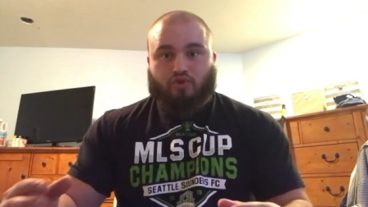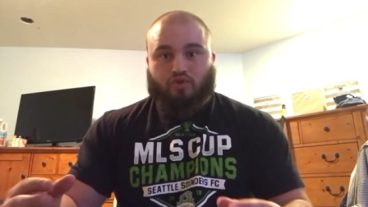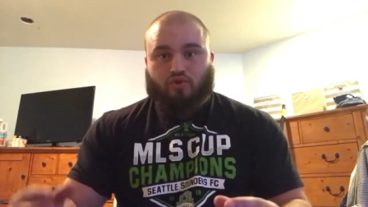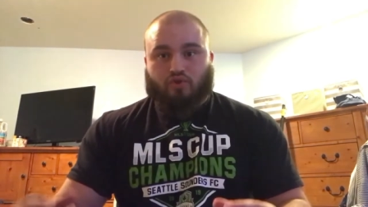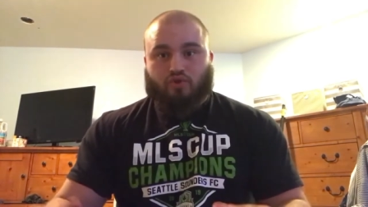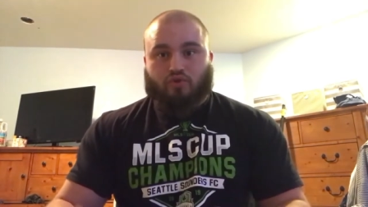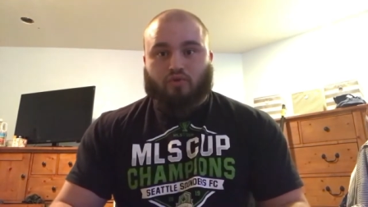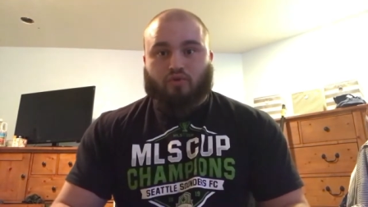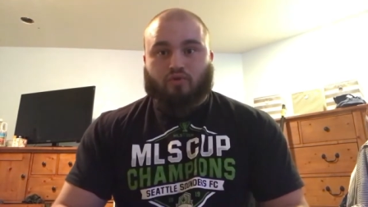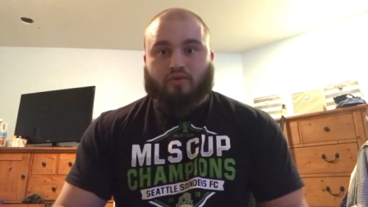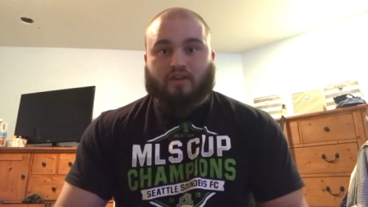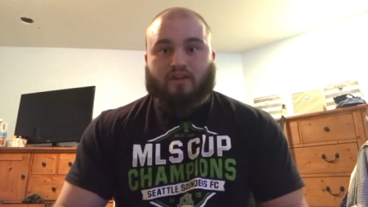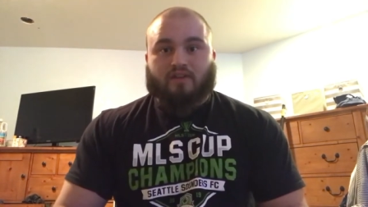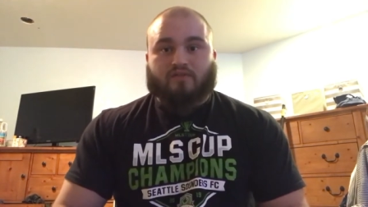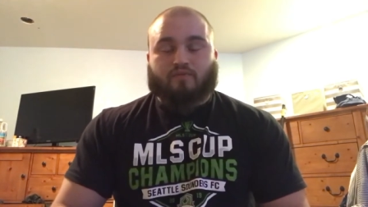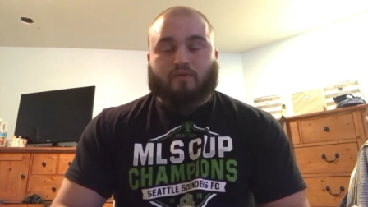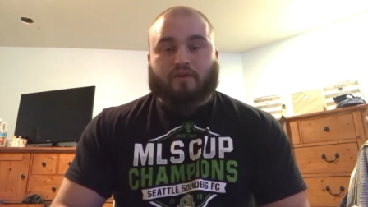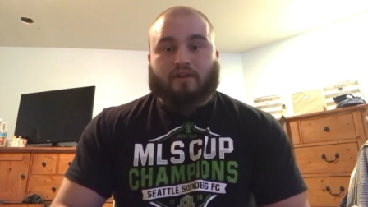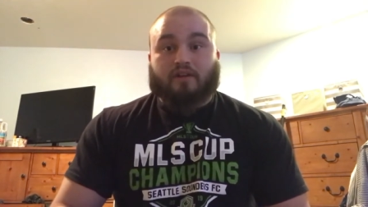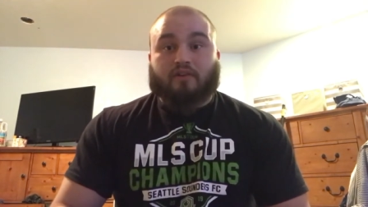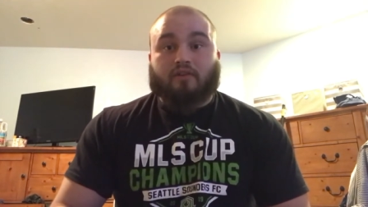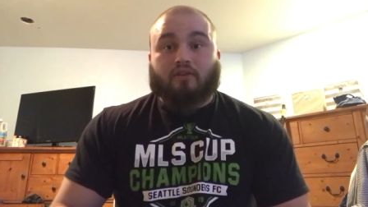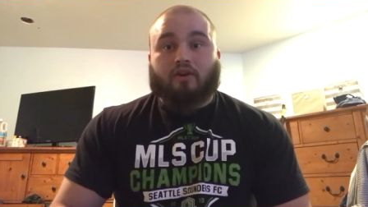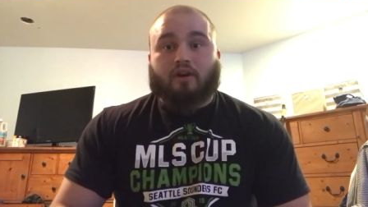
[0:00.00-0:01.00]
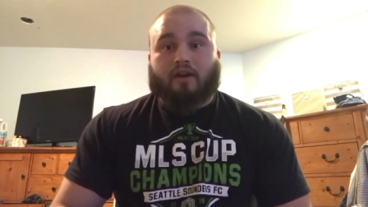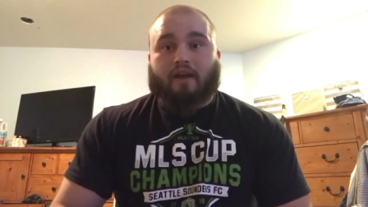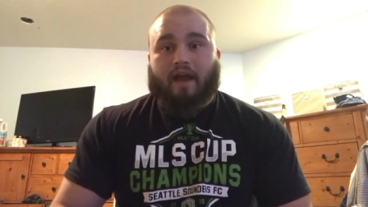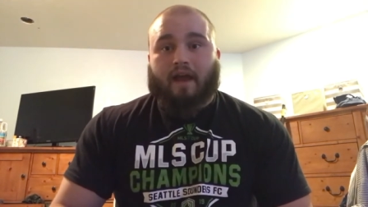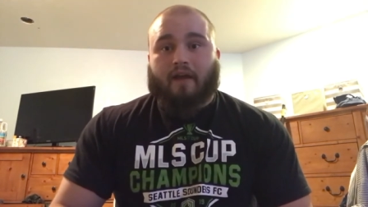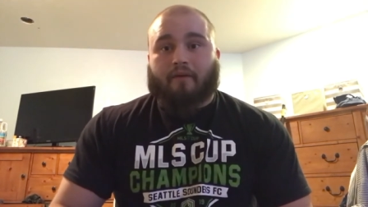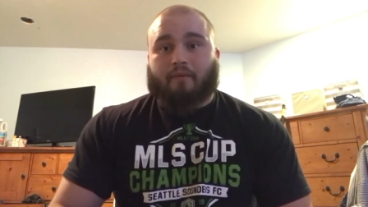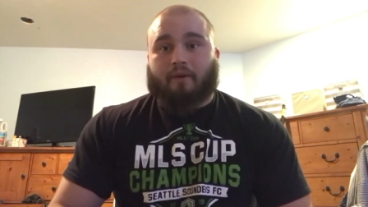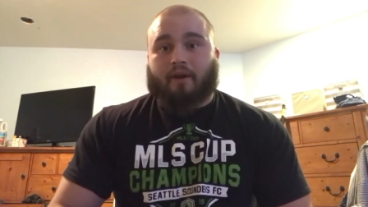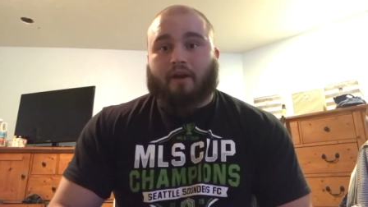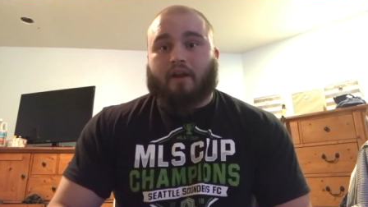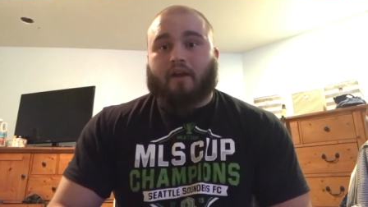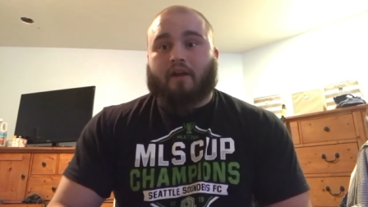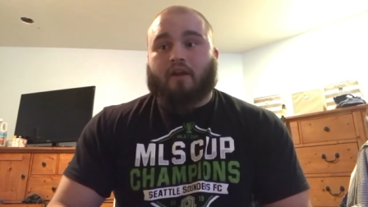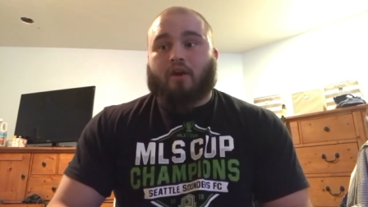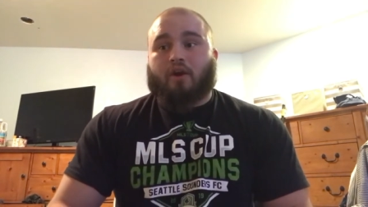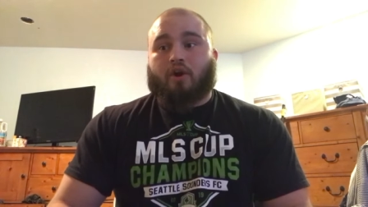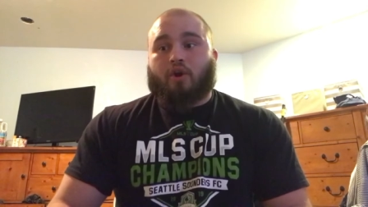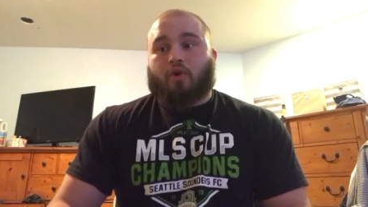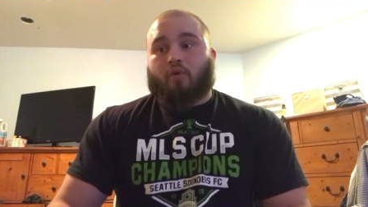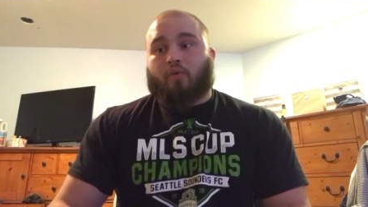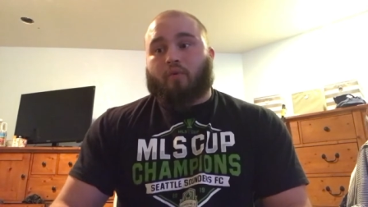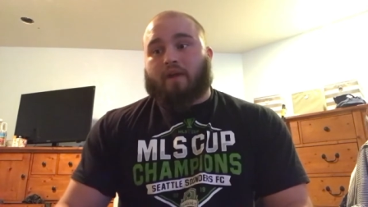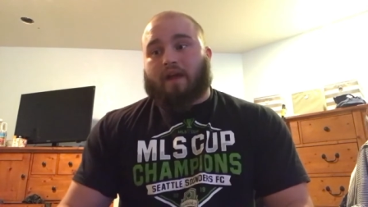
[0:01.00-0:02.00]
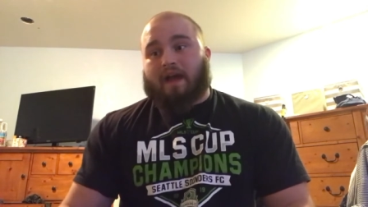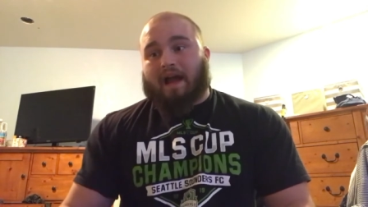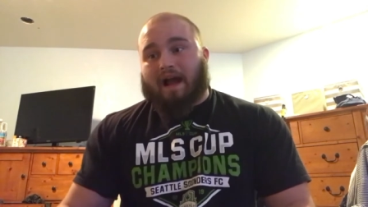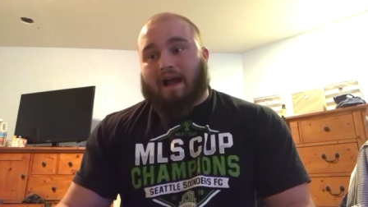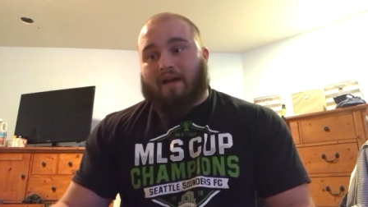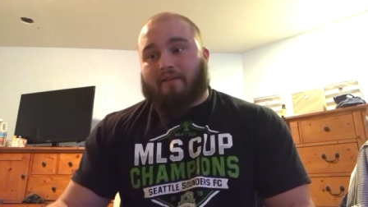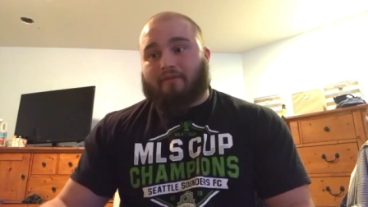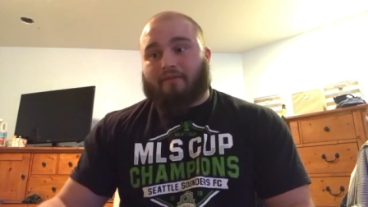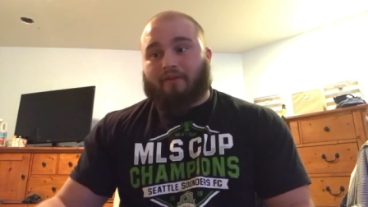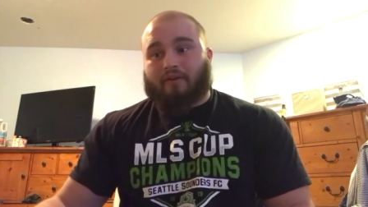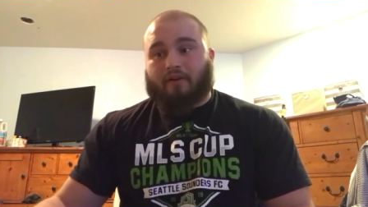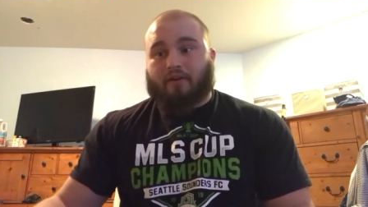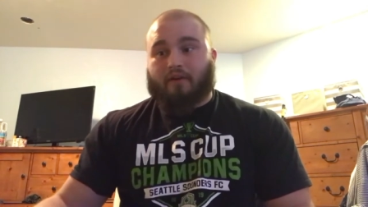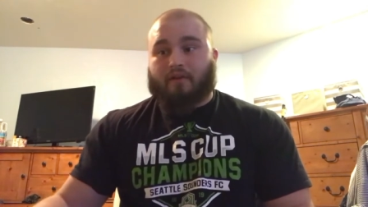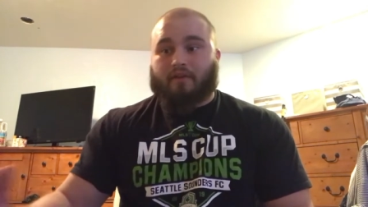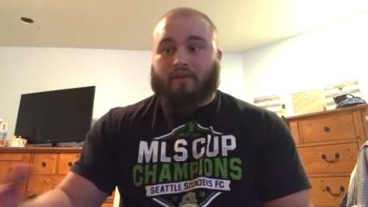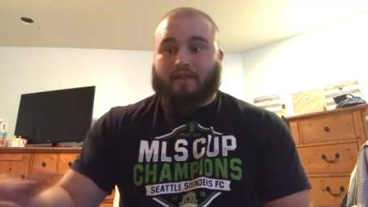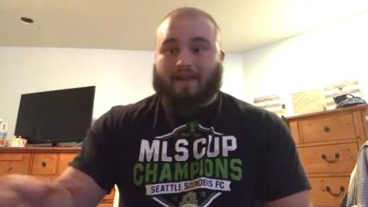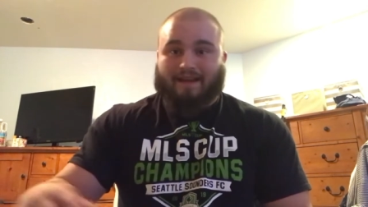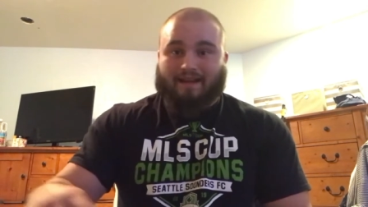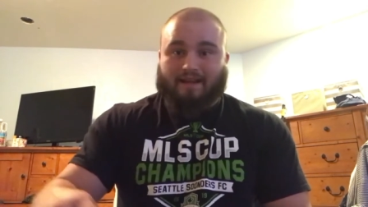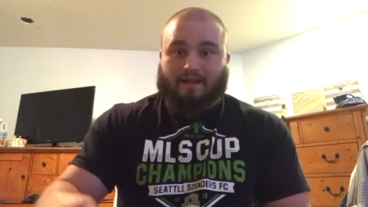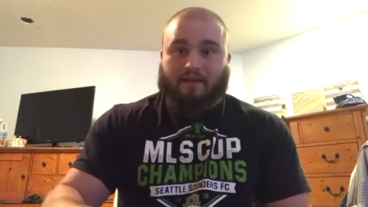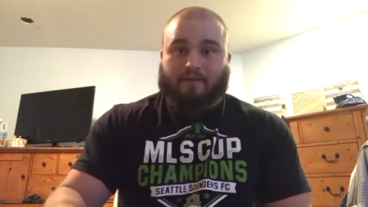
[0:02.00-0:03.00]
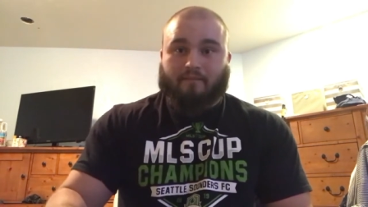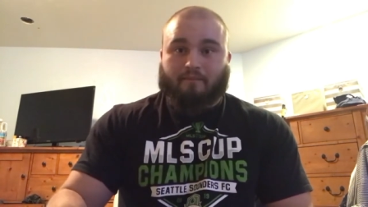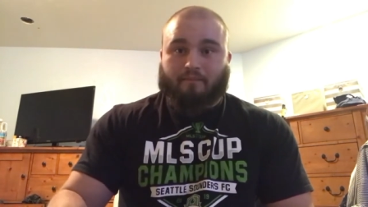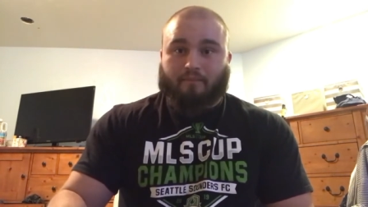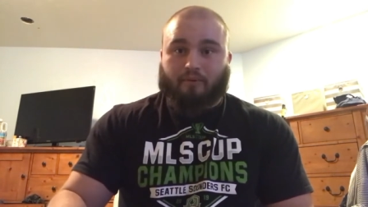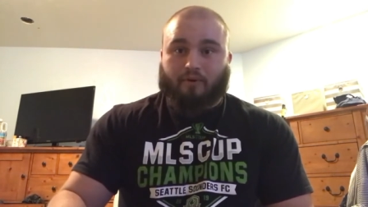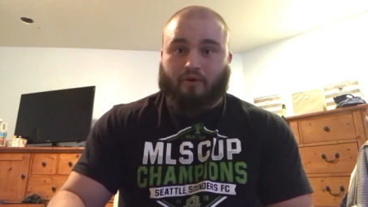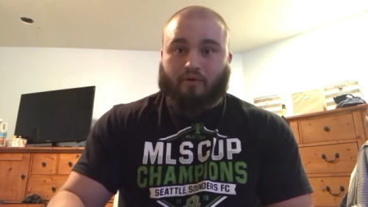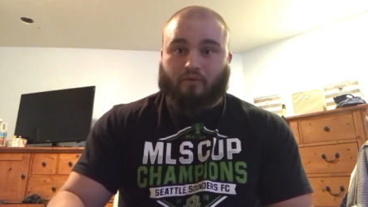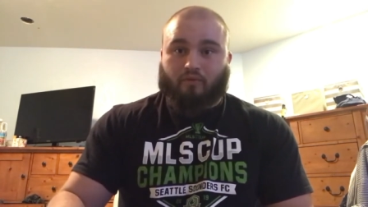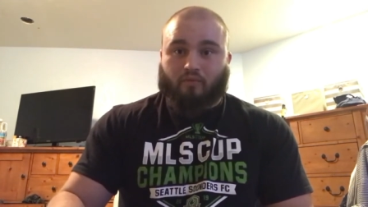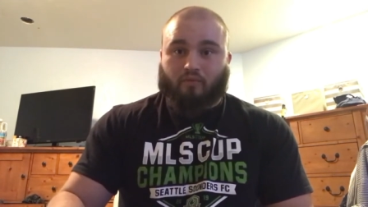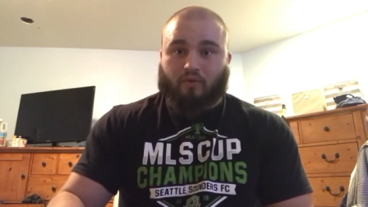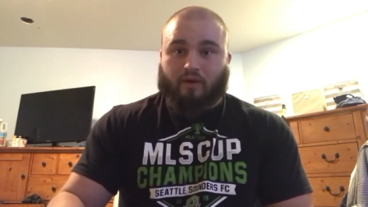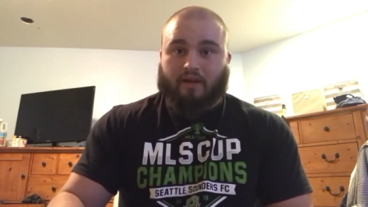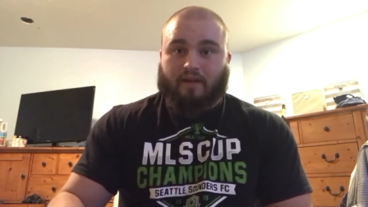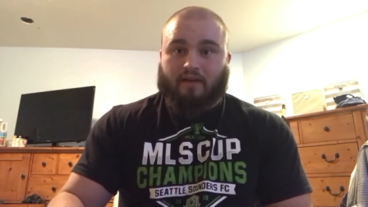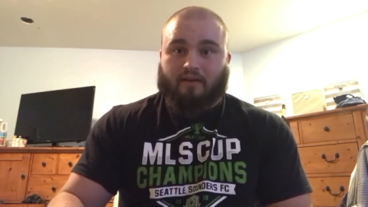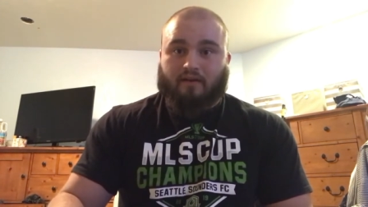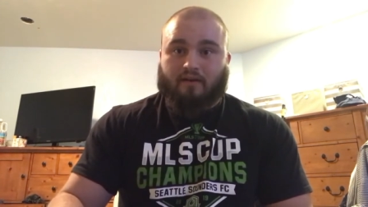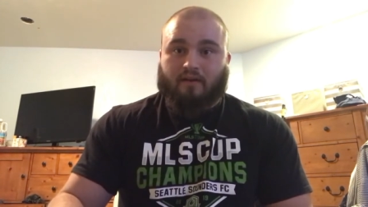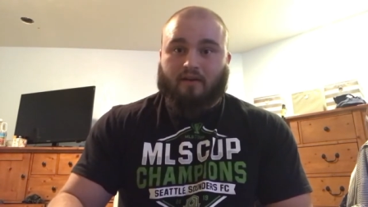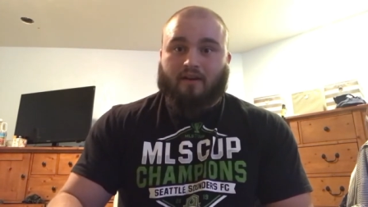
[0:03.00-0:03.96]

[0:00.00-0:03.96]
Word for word: two things we can look at, right? We have that input rate.